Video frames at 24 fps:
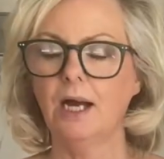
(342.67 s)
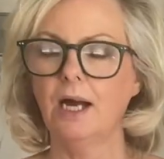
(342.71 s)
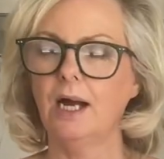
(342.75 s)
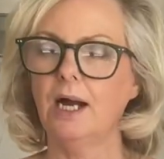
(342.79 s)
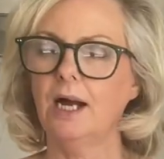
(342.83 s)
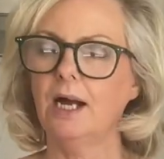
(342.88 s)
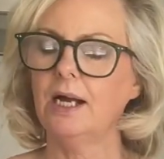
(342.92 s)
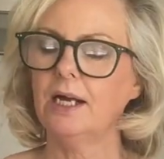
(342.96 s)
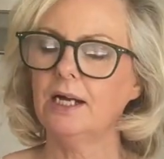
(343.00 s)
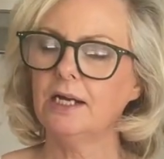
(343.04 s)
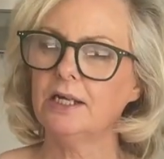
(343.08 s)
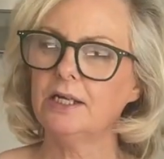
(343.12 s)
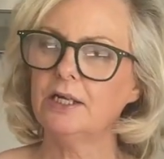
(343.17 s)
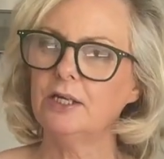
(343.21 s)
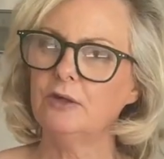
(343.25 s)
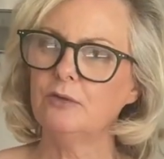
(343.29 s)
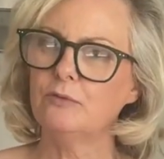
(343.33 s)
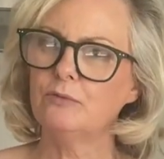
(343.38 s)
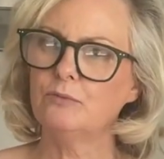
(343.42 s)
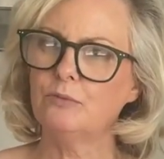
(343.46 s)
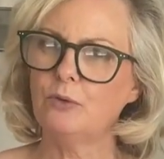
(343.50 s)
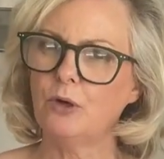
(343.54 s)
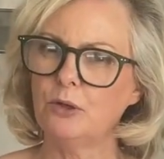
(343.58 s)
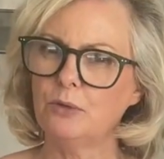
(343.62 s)
I
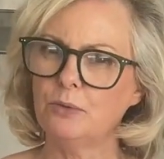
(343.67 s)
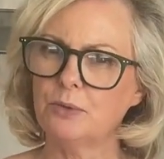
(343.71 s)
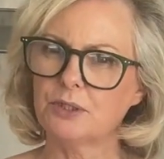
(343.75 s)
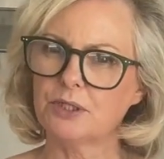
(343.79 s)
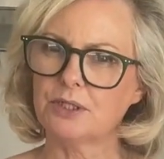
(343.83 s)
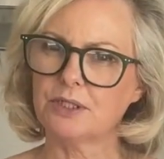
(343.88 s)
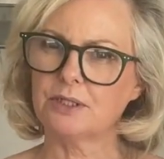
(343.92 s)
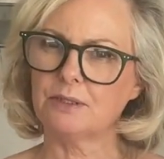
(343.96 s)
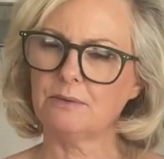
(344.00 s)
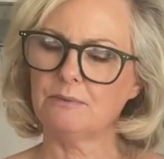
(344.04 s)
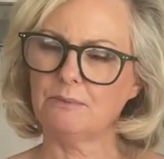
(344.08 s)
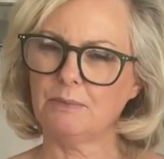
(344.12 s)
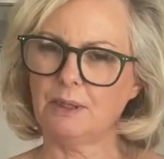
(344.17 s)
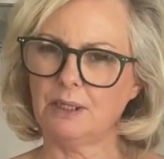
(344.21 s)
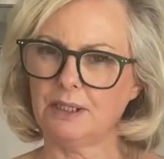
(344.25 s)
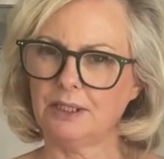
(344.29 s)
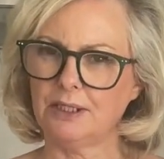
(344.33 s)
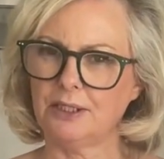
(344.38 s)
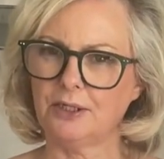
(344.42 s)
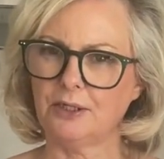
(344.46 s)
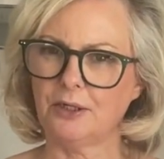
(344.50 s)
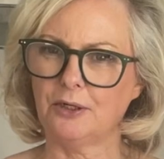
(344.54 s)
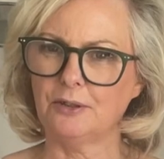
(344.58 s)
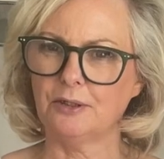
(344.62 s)
roast my
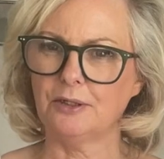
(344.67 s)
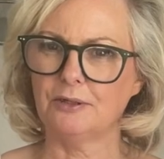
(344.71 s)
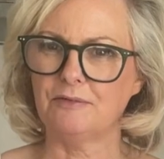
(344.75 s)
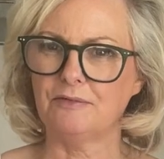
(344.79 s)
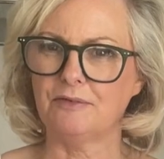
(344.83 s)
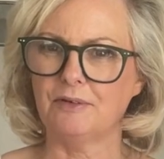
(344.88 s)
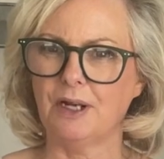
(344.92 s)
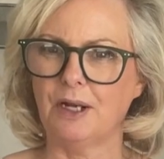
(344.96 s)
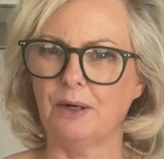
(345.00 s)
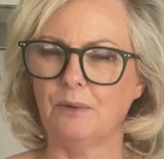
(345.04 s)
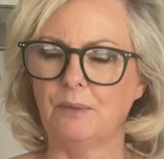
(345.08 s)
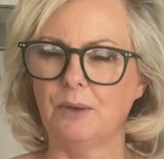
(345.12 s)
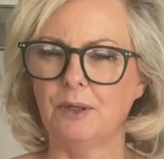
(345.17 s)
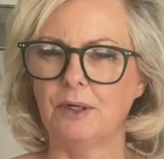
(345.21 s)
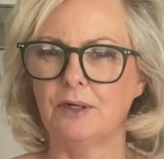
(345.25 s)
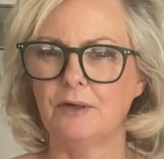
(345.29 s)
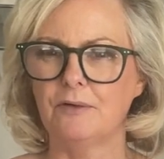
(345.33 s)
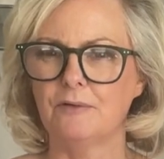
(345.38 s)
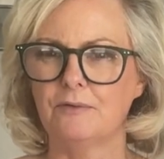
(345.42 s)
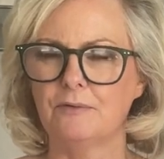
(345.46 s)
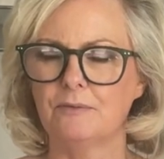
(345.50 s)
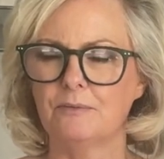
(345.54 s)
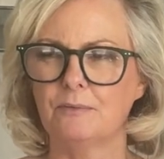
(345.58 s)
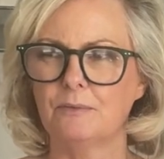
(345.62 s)

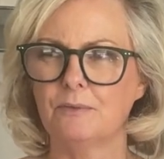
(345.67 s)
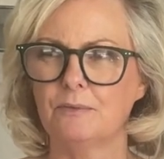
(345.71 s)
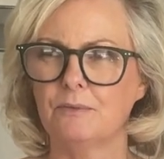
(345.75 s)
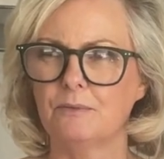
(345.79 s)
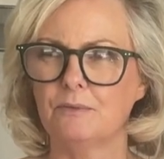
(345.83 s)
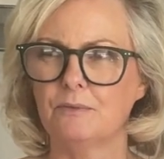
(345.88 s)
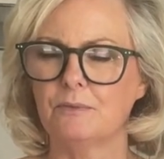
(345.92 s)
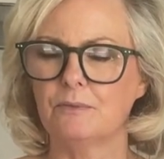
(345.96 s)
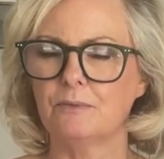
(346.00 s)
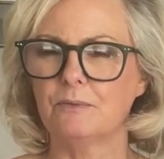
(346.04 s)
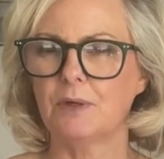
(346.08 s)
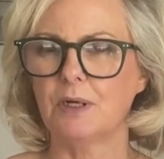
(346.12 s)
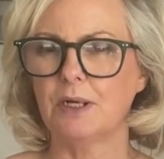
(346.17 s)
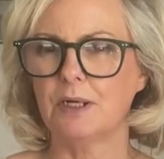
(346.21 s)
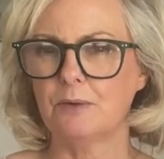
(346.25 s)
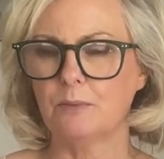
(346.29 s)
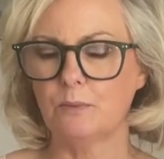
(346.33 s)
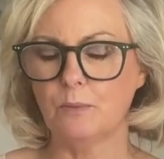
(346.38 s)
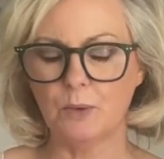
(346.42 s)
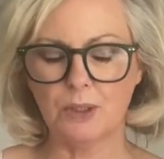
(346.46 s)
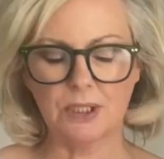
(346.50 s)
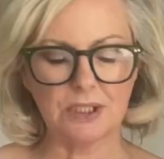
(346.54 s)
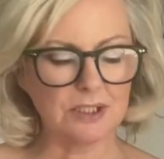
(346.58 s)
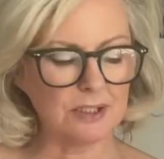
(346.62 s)
cauliflower
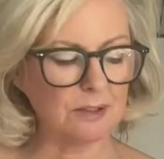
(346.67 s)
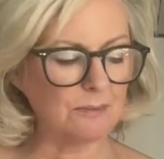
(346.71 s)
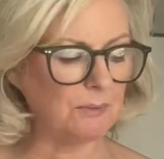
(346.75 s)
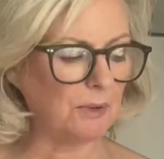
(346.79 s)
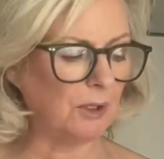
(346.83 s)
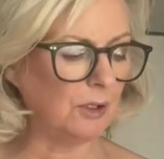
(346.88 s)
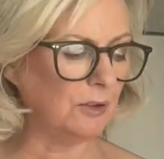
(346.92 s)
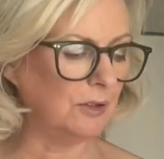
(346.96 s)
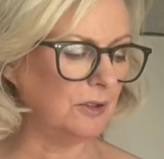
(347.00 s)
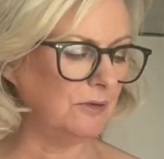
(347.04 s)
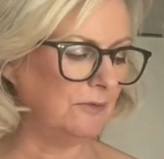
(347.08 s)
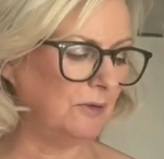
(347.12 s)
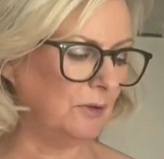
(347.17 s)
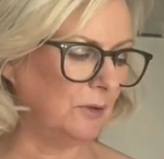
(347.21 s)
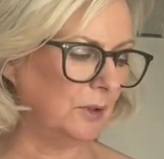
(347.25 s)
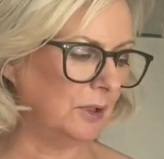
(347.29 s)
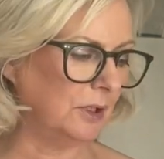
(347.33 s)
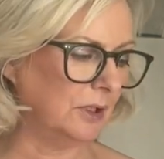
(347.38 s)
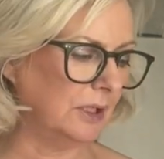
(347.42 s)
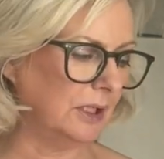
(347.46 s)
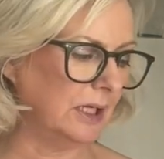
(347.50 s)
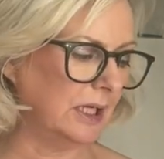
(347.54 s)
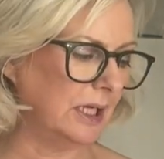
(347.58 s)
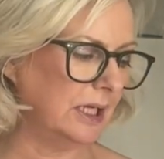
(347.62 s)
with some olive
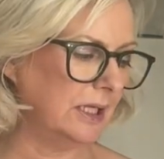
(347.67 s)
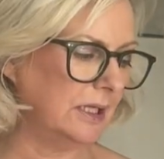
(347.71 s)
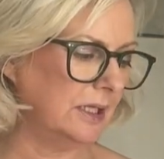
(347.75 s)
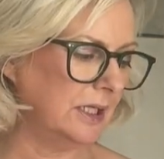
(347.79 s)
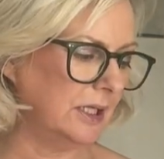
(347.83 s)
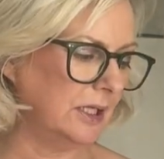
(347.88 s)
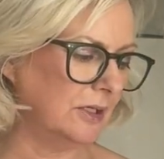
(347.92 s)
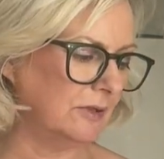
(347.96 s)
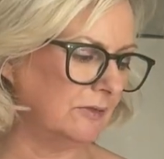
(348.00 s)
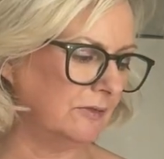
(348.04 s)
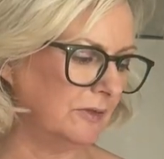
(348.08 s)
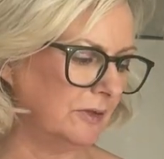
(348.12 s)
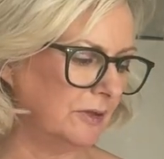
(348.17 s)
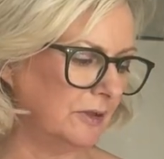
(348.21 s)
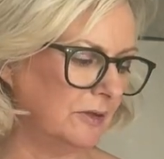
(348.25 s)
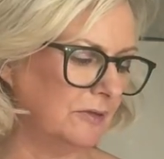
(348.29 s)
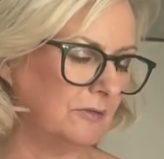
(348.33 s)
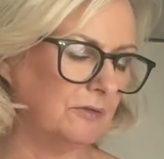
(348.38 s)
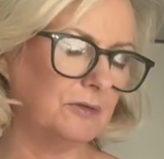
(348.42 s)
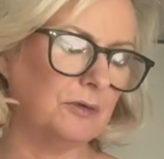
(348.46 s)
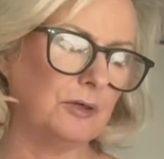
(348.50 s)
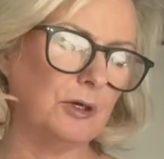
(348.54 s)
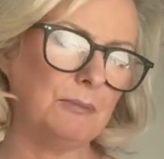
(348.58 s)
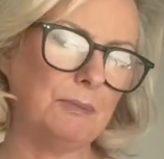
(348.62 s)
oil in the oven
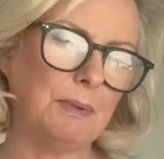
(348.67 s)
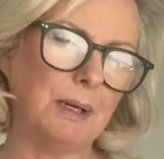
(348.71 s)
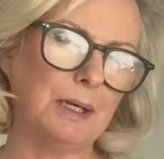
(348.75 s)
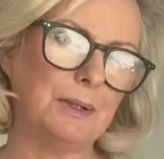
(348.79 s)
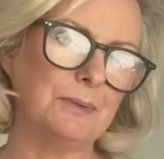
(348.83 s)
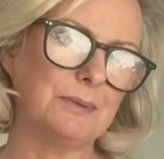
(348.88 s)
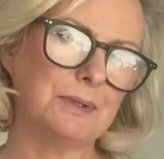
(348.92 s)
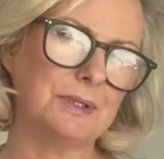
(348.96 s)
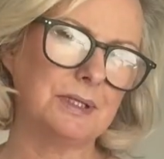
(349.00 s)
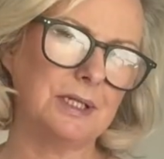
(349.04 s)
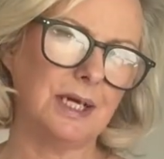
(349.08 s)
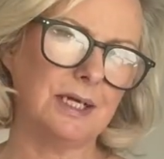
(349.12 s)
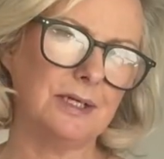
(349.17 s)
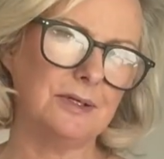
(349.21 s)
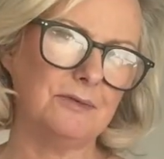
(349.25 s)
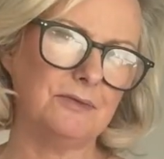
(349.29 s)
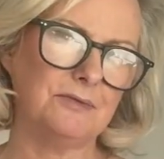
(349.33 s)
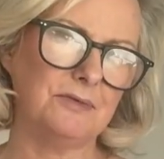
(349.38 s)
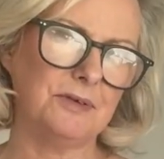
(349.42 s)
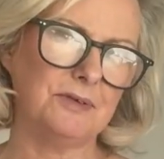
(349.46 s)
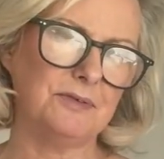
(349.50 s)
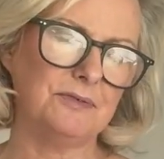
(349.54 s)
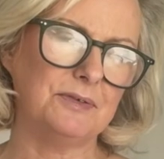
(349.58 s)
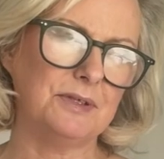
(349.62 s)
for about 10 or
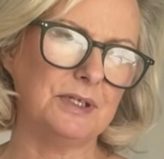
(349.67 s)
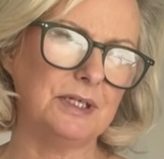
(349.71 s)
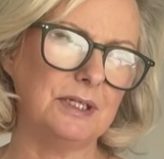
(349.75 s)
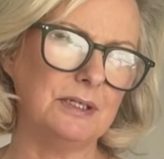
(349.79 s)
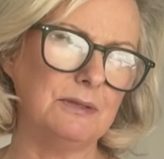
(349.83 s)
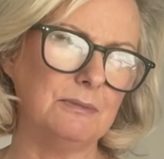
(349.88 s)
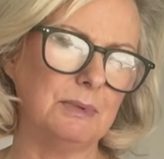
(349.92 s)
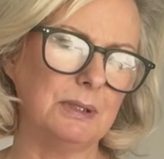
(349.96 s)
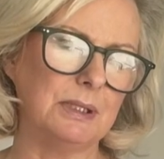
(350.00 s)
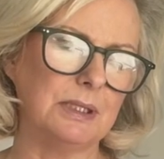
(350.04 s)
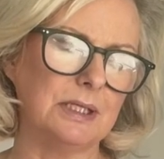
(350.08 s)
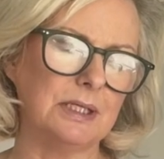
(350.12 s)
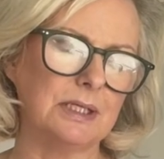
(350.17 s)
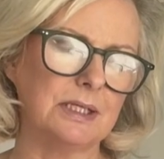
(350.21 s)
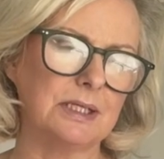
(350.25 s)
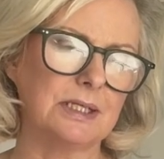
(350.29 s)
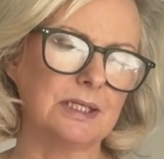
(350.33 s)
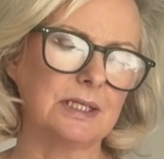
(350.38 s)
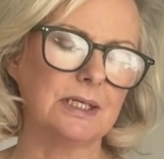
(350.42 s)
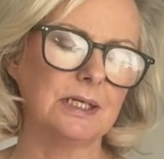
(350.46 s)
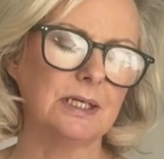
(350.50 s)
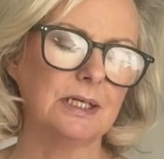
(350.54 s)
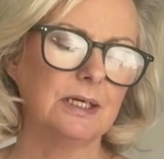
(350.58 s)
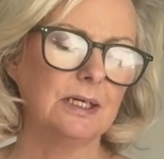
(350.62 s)
15
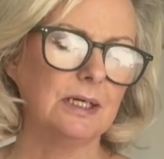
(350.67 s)
minutes.